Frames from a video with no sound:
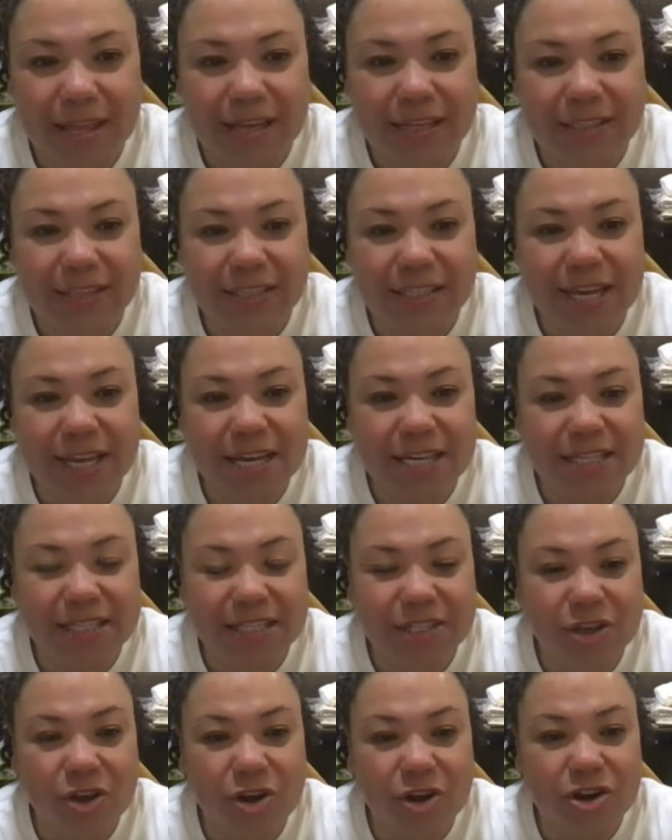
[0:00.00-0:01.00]
Yes,
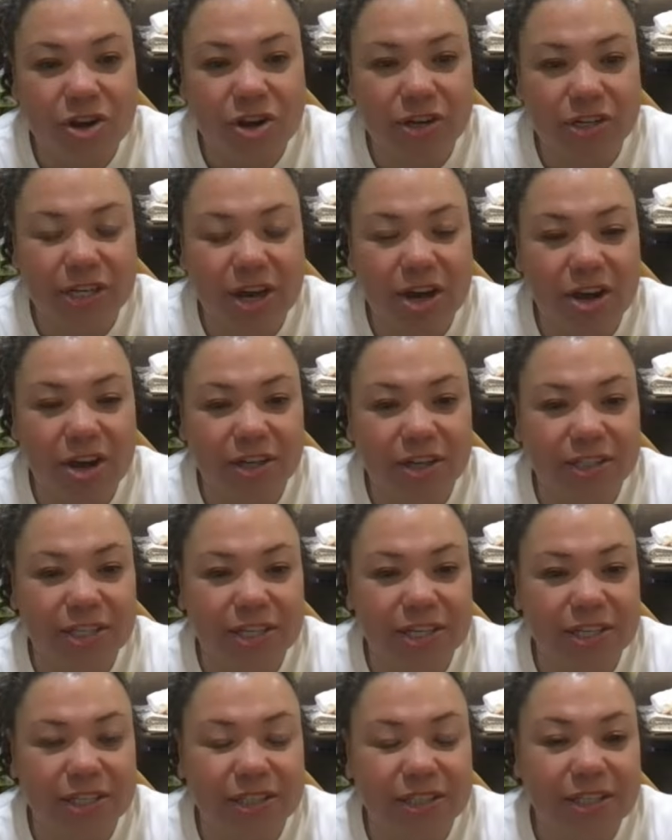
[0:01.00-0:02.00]
saw it on
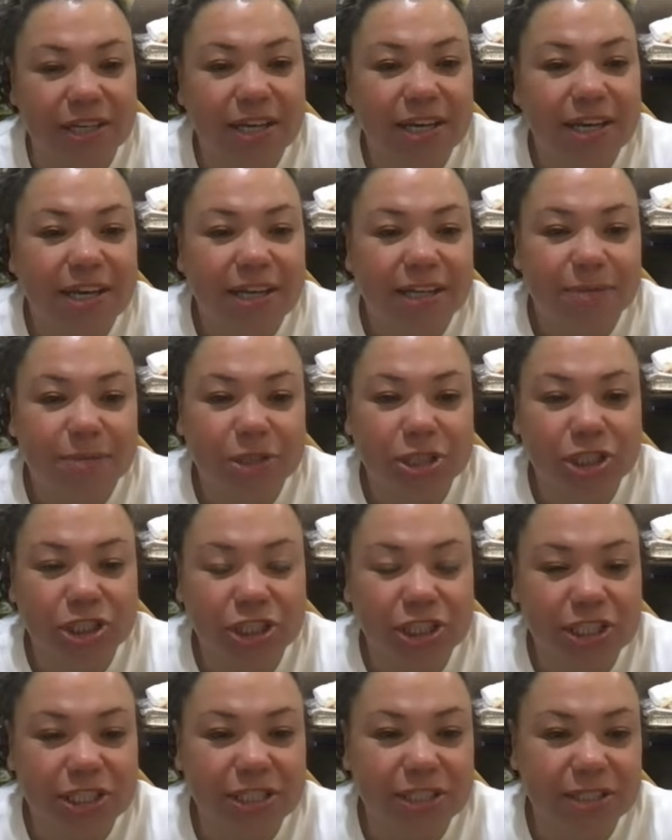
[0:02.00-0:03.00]
a
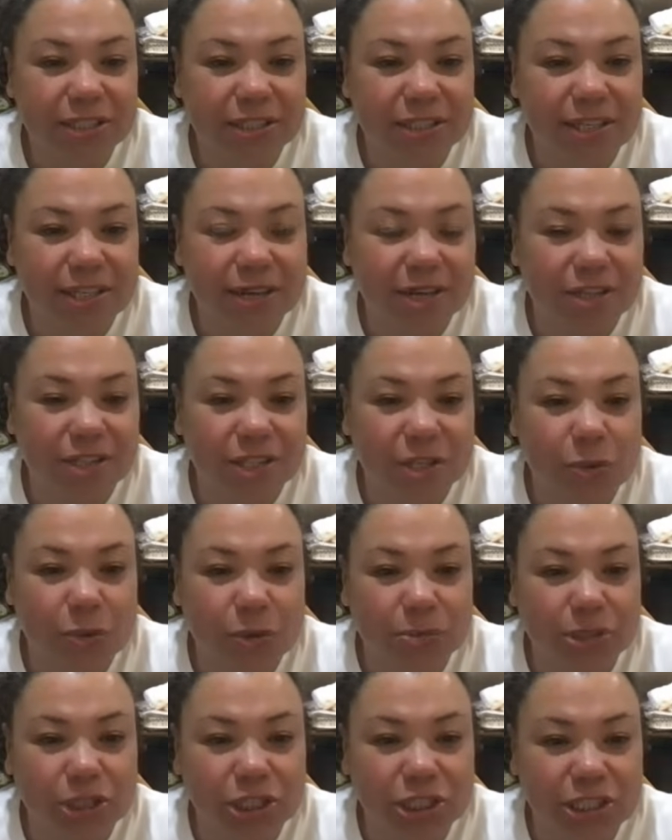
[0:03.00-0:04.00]
Sewing
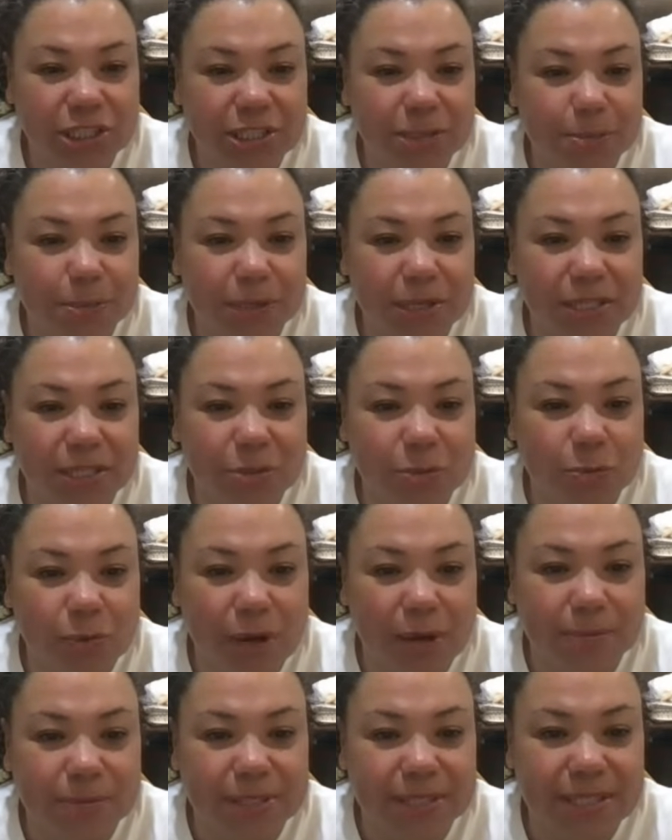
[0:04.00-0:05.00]
Machines Plus
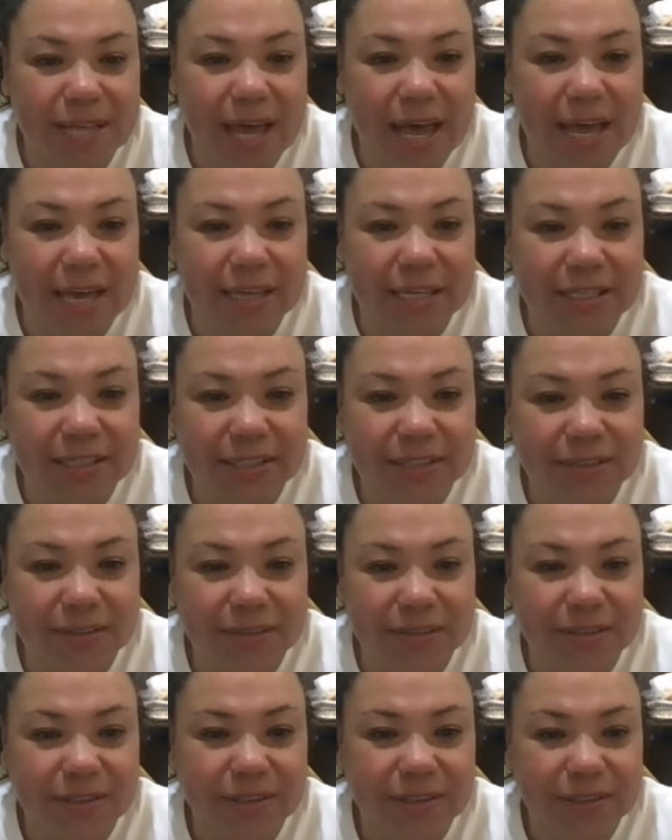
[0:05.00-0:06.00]
website.
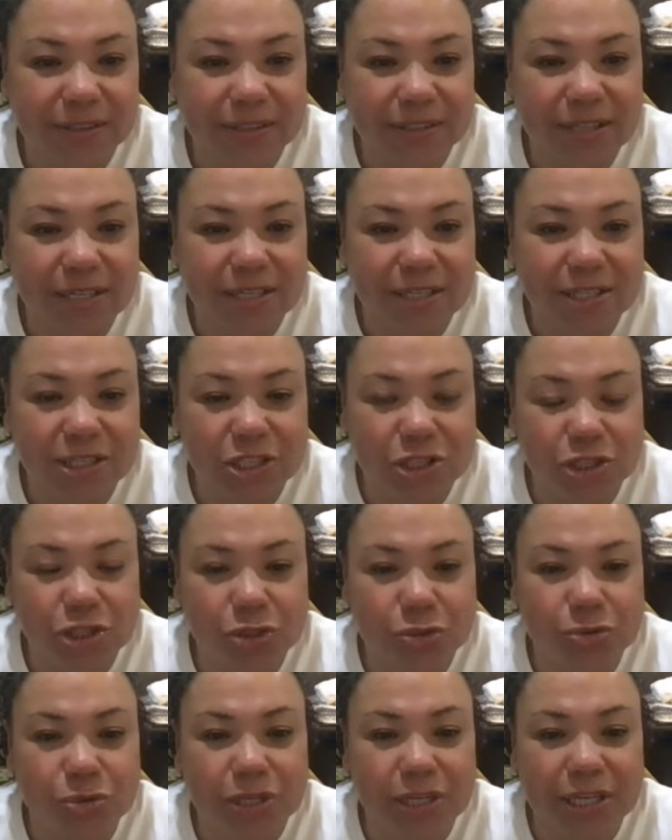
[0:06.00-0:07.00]
It's the
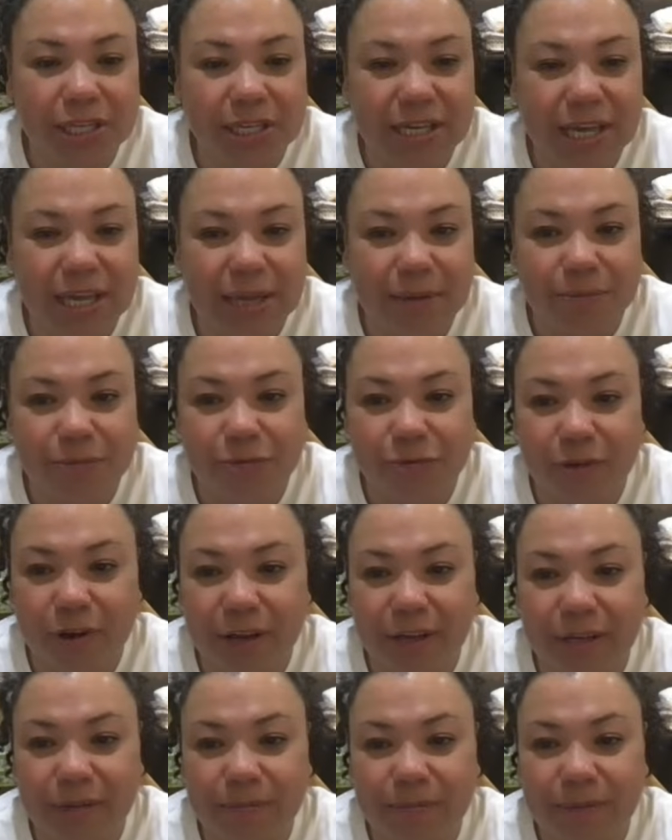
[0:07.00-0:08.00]
Dookie name
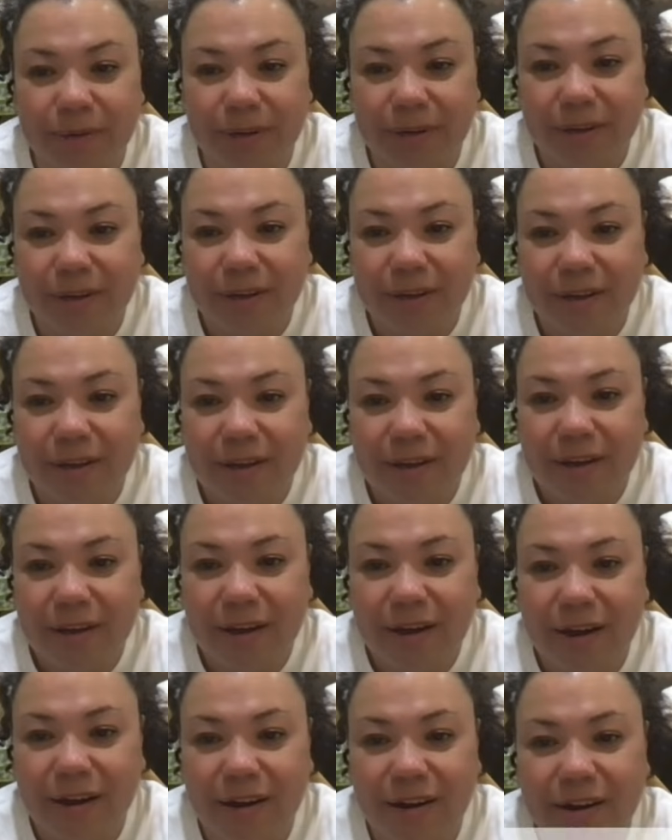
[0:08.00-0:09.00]
frame.
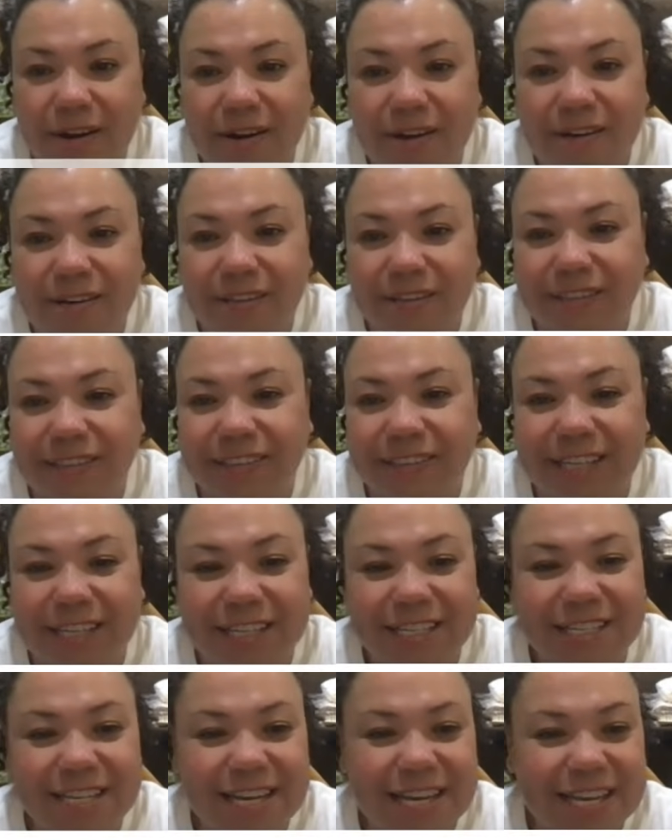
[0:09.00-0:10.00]

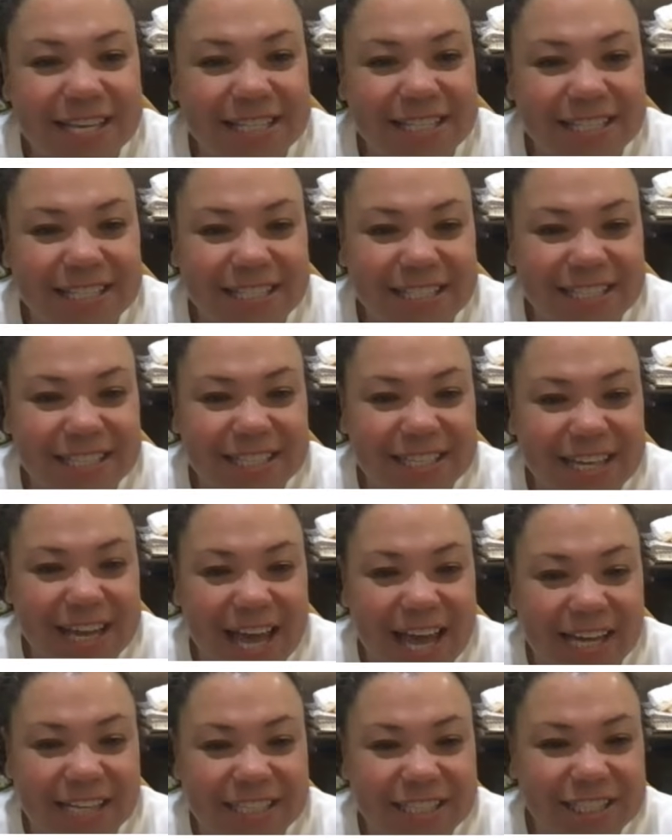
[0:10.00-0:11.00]
Hey, Nancy,
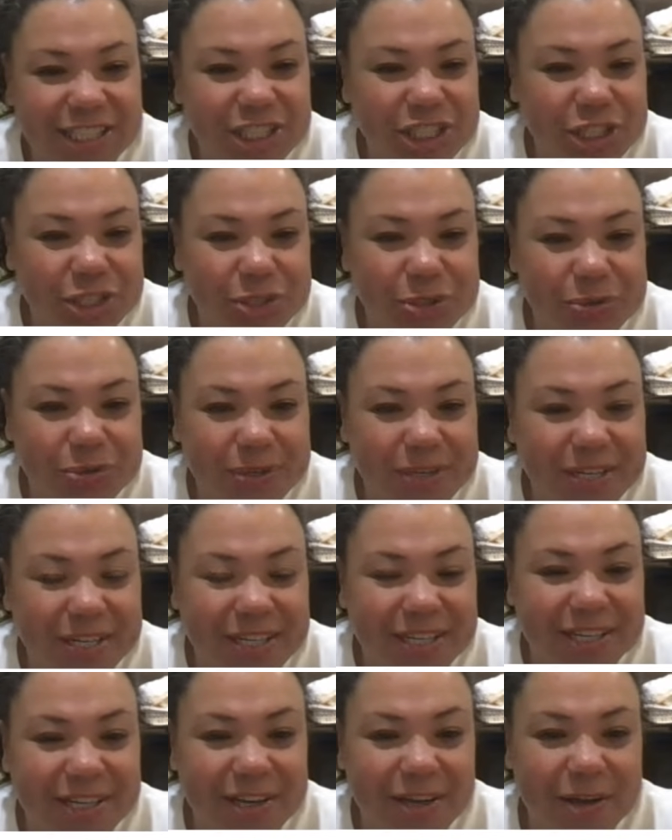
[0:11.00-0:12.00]
how you
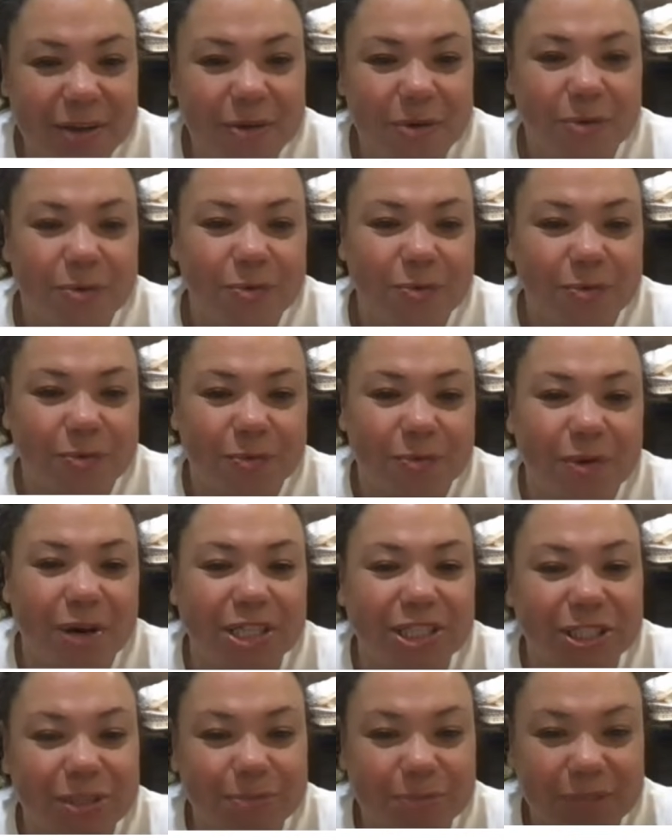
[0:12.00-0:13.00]
doing?
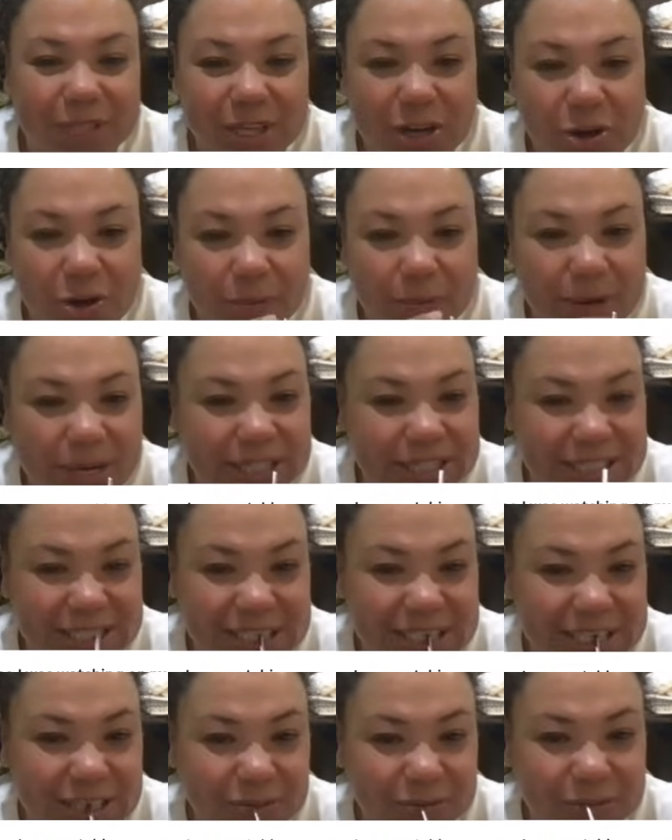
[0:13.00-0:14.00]
Watching me on my
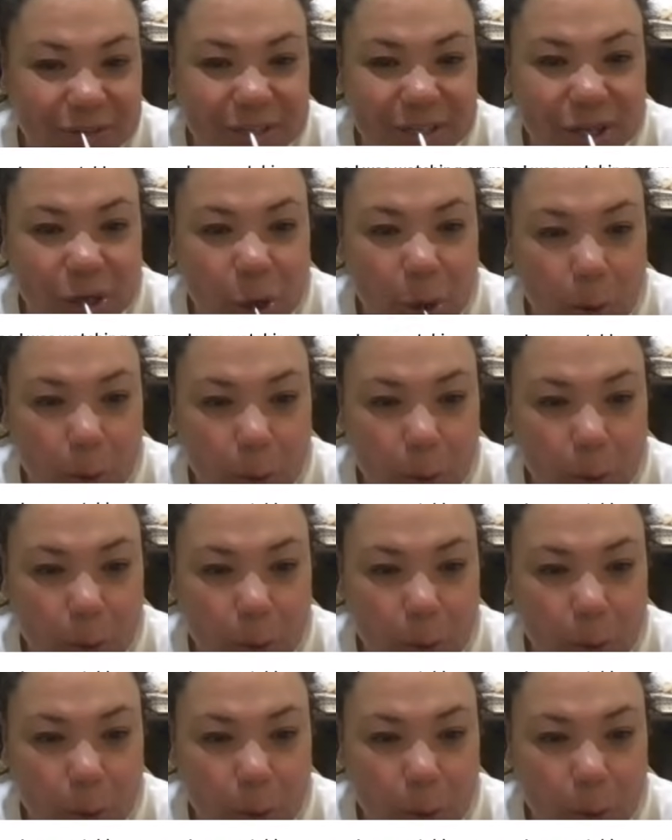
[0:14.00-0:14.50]
TV.